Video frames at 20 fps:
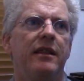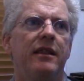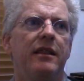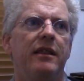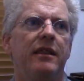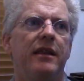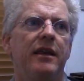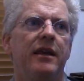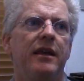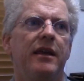
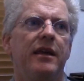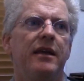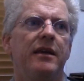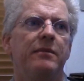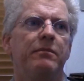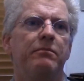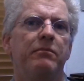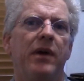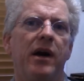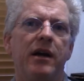the
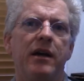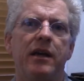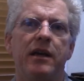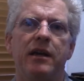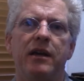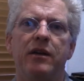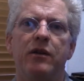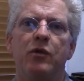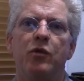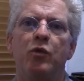
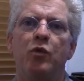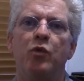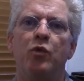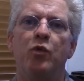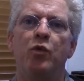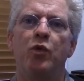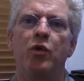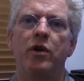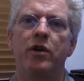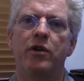monkey
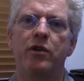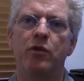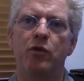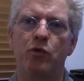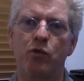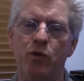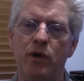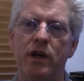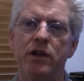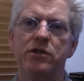would
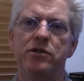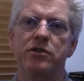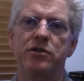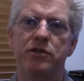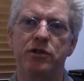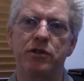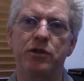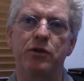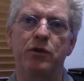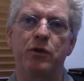rush
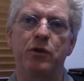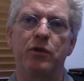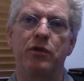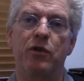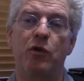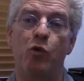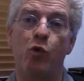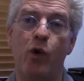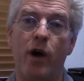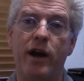to the
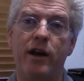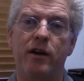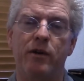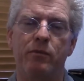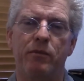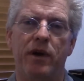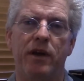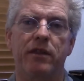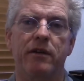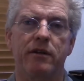wire
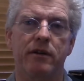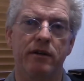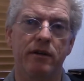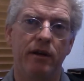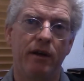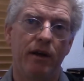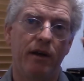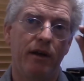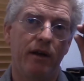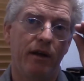mother
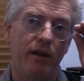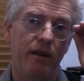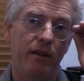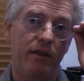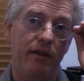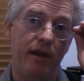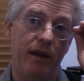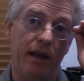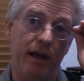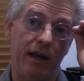
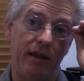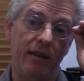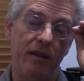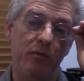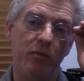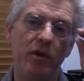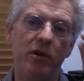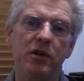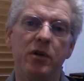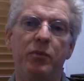that had the
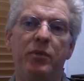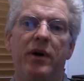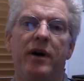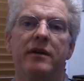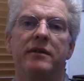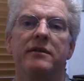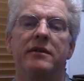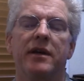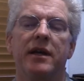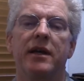milk
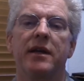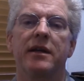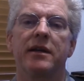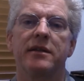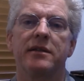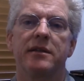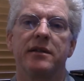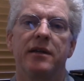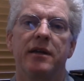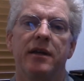bottle in
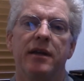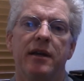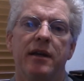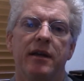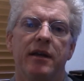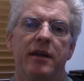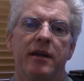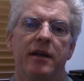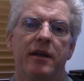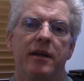it.
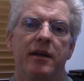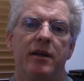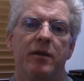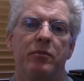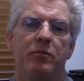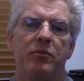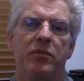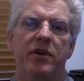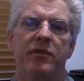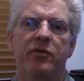
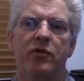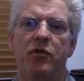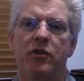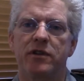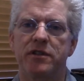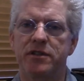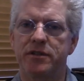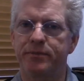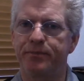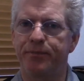But of
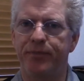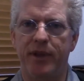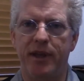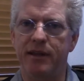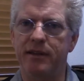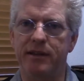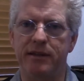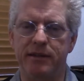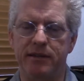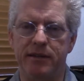course,
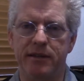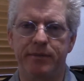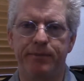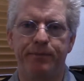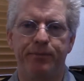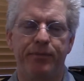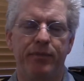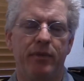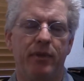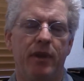it didn't.
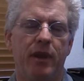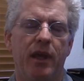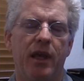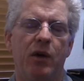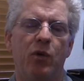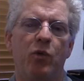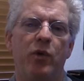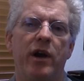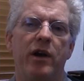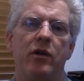
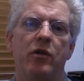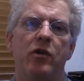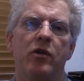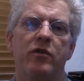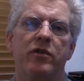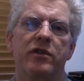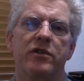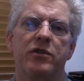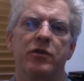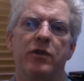It went
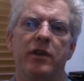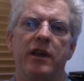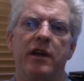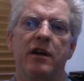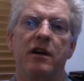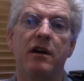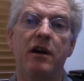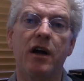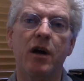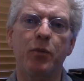over to the
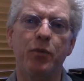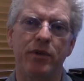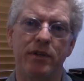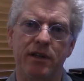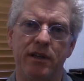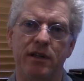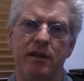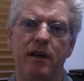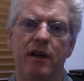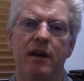
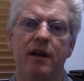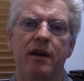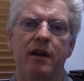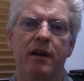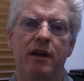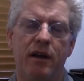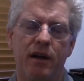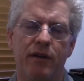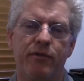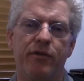carpeted
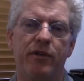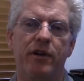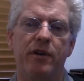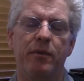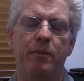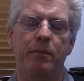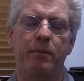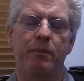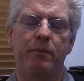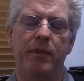covered
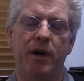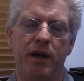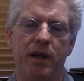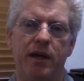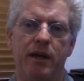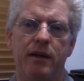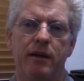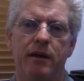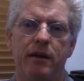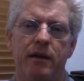
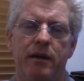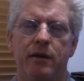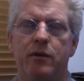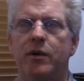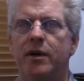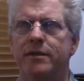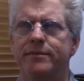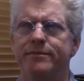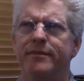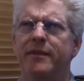monkey,
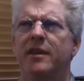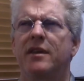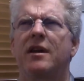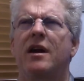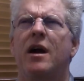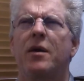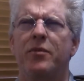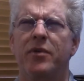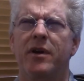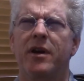
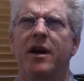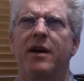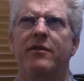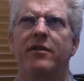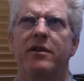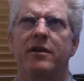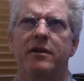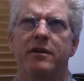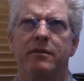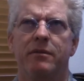carpet
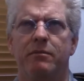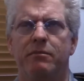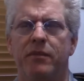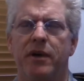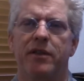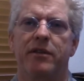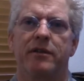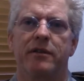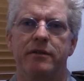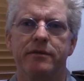cover
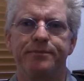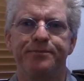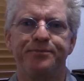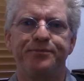mother,